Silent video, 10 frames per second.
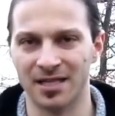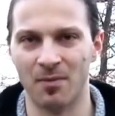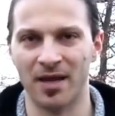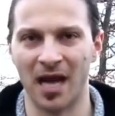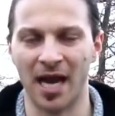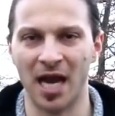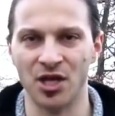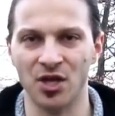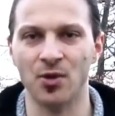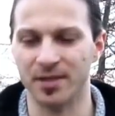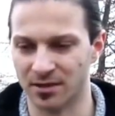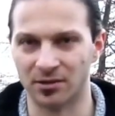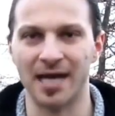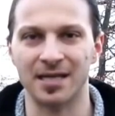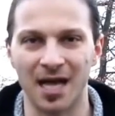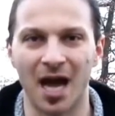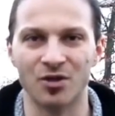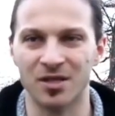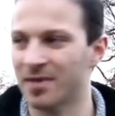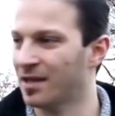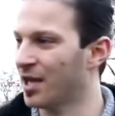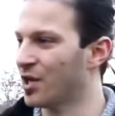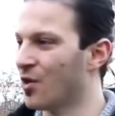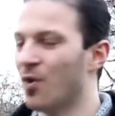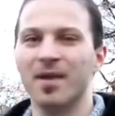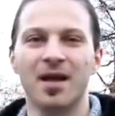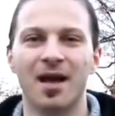something I can use right now, something like, you know,